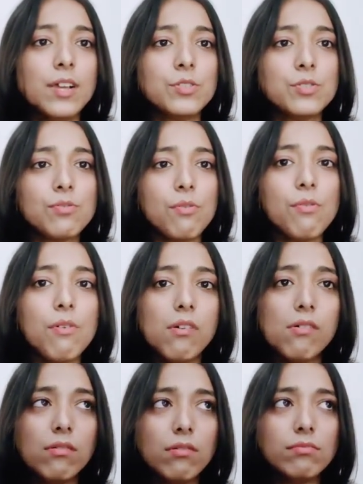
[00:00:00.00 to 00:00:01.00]

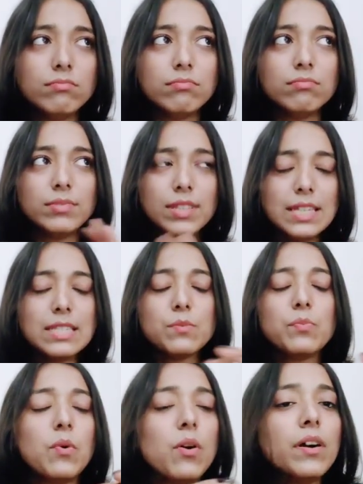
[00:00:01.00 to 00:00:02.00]
So this
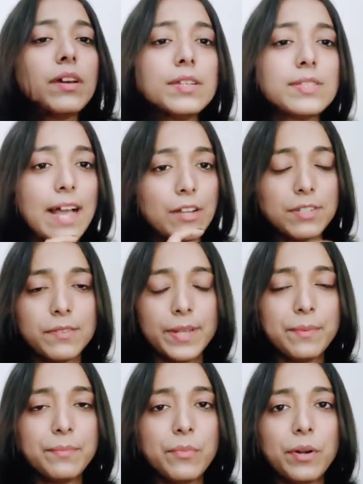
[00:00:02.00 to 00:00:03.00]
work is actually
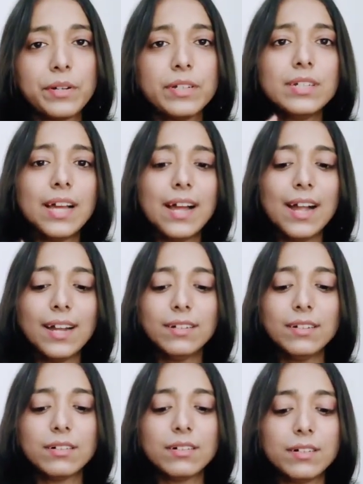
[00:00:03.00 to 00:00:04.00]
very important,
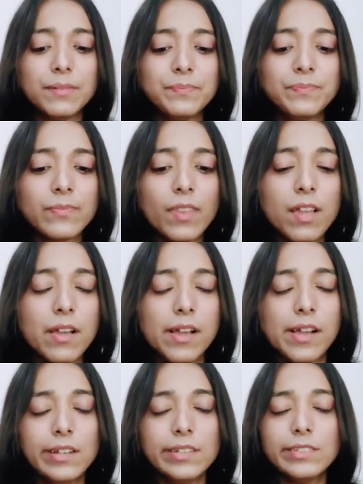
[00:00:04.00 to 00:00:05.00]
and
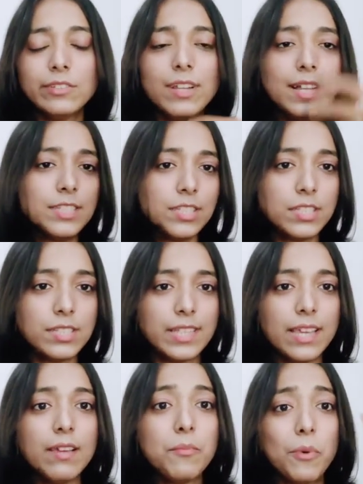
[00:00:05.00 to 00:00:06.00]
so let's just
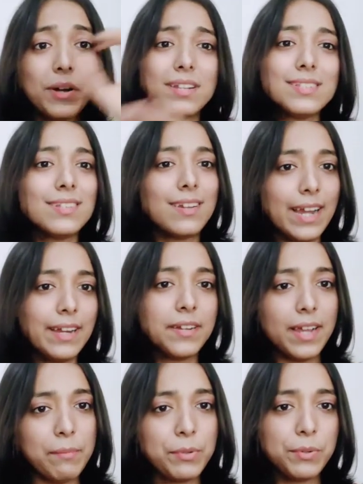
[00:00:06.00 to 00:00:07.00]
see what is the right
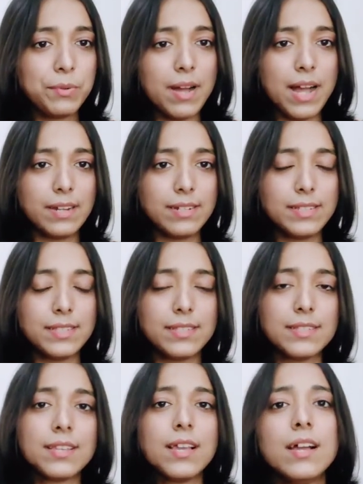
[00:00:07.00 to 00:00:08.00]
time to do
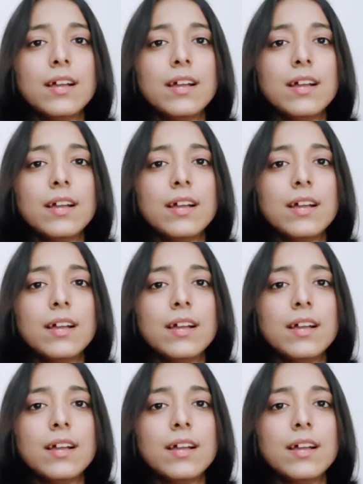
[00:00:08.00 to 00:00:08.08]
analysis.